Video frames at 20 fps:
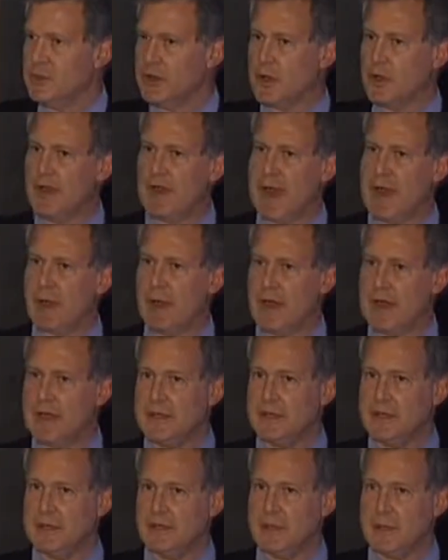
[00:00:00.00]
You've heard of that,
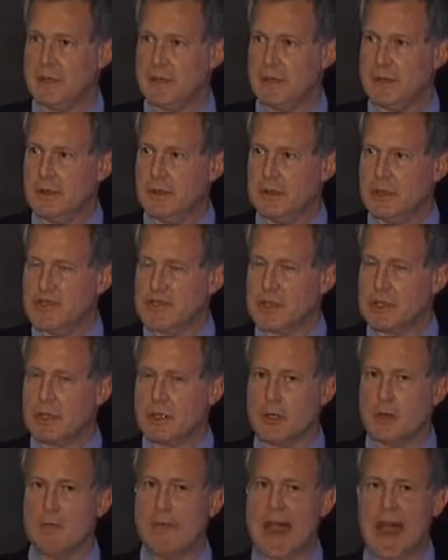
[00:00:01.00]
right? Is it
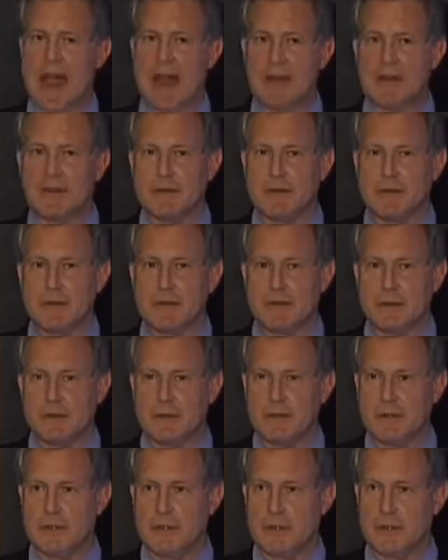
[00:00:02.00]
good or bad?
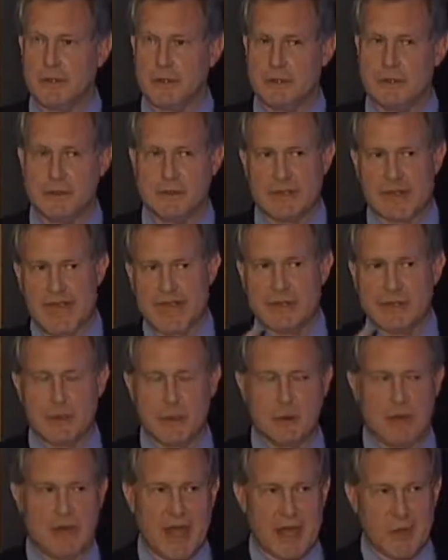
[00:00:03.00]
Not
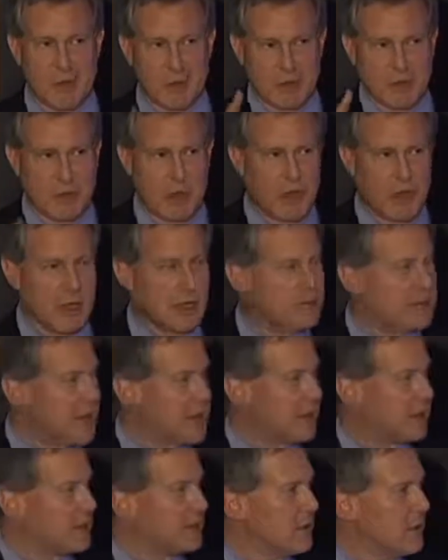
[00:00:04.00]
so bad. We'll talk
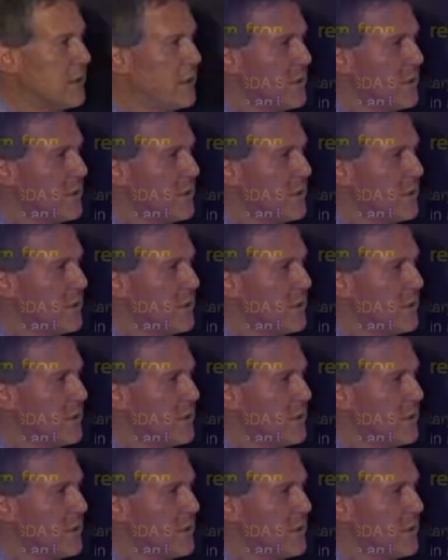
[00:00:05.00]
about it.